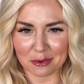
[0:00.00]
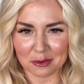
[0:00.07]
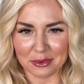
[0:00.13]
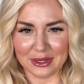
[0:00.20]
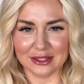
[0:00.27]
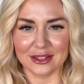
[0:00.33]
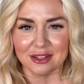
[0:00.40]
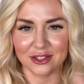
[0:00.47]

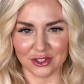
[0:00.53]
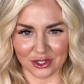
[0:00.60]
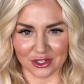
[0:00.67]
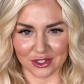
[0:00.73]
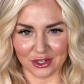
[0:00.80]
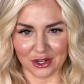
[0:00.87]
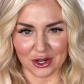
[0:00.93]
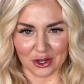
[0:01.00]
pieces, just
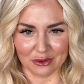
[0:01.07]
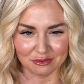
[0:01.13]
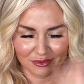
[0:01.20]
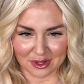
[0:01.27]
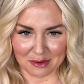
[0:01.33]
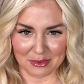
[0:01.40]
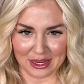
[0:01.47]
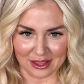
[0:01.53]
so you know.
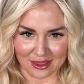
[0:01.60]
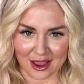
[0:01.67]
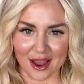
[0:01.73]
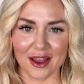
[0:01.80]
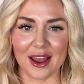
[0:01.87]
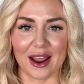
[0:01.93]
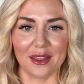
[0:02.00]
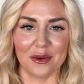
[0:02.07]
Let me get that
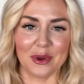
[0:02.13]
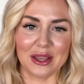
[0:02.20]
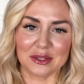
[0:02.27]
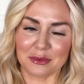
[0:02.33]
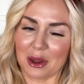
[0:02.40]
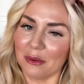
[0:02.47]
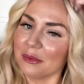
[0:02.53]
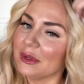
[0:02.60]
out of the way as well.